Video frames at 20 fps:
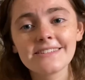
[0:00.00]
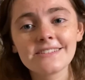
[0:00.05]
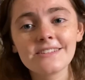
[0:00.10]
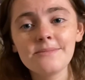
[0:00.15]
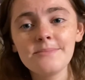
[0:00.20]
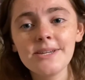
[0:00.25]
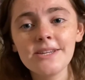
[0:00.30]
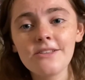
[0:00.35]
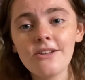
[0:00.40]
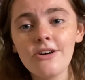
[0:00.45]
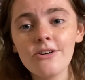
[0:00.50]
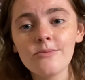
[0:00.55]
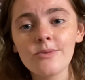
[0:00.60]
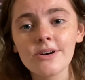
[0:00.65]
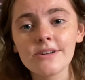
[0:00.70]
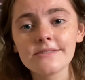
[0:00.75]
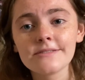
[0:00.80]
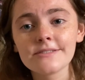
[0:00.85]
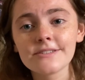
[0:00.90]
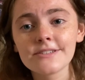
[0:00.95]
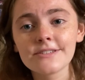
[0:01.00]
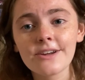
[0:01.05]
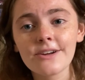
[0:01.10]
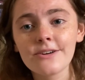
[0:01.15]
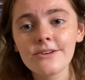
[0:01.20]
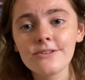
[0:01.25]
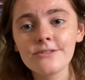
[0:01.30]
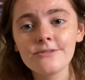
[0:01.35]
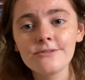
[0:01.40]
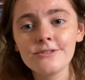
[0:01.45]
gonna be a long one,
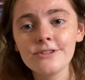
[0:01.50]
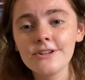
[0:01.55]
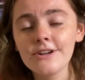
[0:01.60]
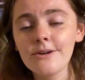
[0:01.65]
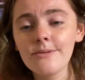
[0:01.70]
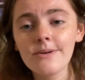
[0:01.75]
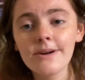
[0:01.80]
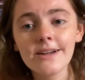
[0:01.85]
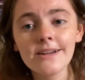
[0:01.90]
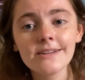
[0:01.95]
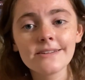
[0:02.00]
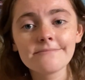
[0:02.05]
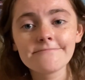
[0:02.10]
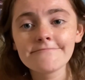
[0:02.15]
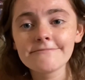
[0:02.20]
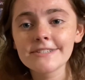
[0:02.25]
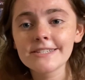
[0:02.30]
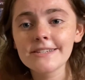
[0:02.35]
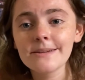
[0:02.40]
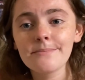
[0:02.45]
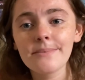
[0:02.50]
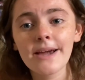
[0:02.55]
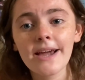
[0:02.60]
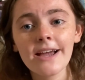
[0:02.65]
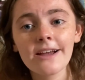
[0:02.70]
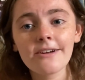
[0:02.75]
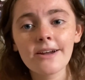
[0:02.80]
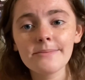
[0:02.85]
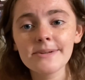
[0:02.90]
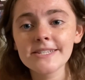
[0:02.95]
so you know what? Sit back,
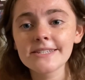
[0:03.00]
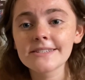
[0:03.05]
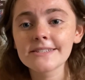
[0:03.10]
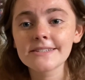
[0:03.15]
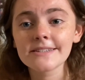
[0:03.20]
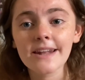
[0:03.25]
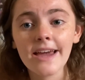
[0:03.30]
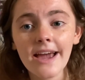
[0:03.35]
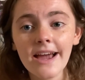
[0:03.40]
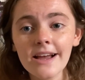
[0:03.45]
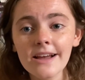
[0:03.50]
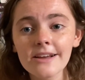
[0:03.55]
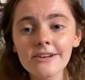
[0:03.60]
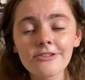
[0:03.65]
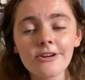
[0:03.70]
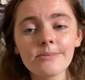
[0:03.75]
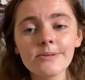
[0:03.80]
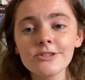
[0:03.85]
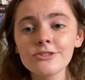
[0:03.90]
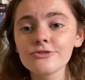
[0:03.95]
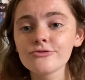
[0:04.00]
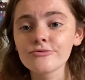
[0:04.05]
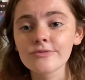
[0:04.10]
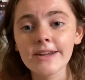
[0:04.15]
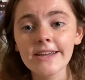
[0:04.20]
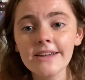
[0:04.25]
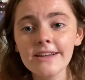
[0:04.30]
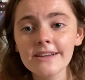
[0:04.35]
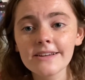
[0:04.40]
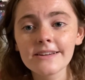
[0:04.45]
grab a snack, grab a
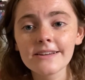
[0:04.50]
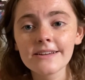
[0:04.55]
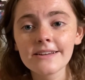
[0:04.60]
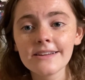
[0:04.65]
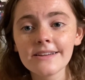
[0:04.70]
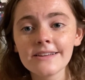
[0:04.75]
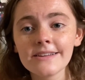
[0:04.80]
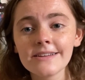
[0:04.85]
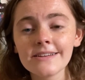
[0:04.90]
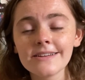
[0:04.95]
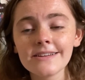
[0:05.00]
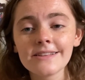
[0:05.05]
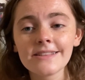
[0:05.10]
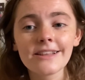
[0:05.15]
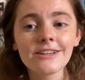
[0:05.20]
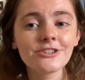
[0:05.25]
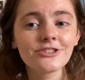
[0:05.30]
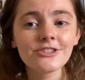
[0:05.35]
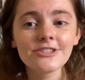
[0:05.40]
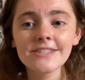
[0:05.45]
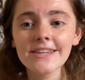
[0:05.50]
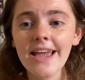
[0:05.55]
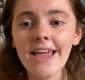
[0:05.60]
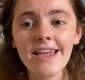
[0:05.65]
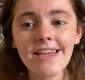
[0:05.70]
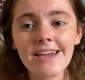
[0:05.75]
drink. Let's just hang